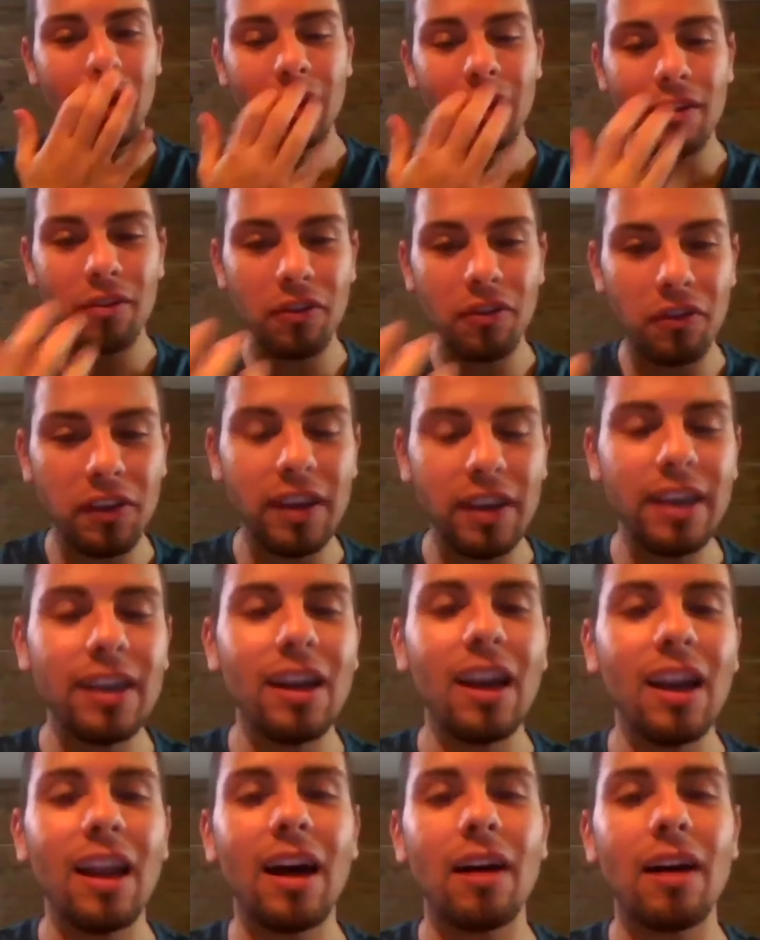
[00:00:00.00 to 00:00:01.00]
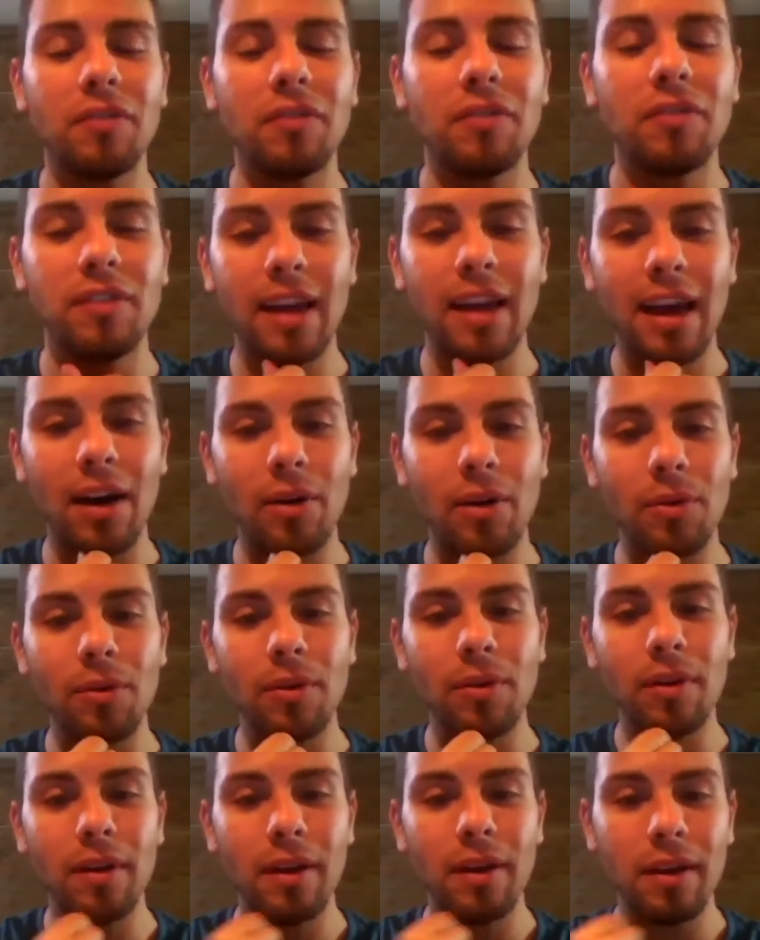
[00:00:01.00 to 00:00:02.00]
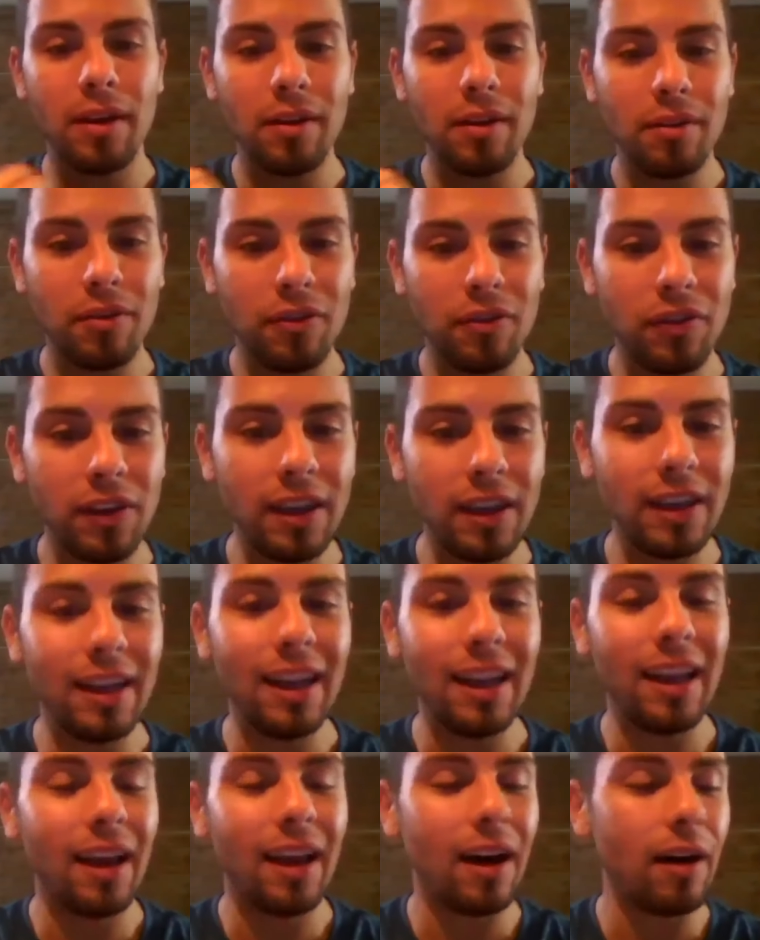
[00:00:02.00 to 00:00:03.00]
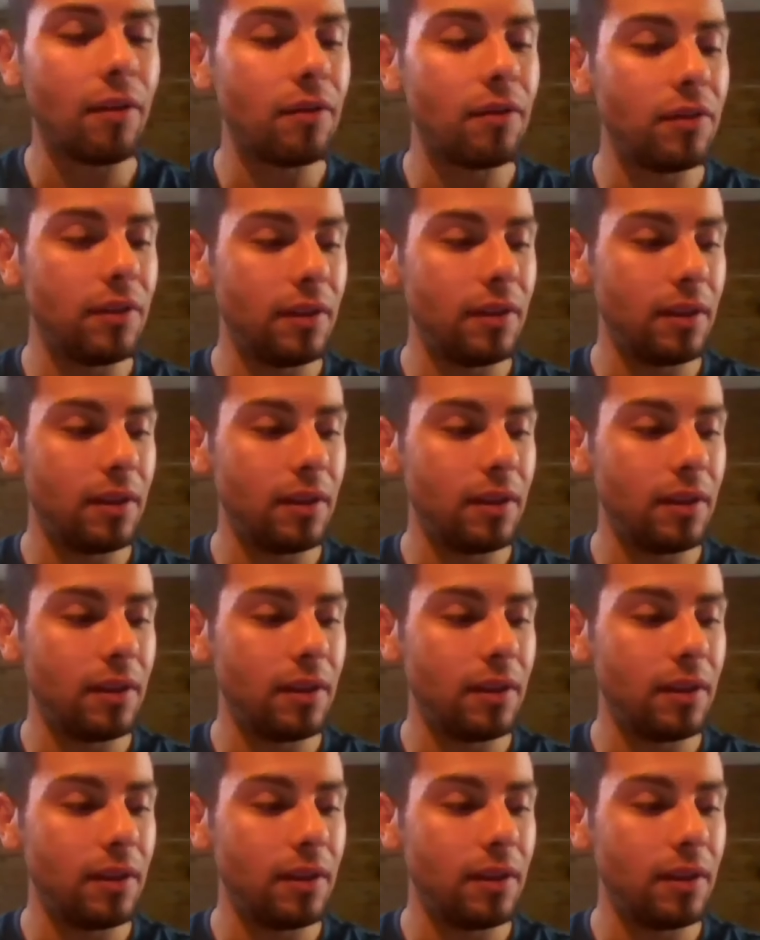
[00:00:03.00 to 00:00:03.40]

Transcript: Feel loved now. Feel loved.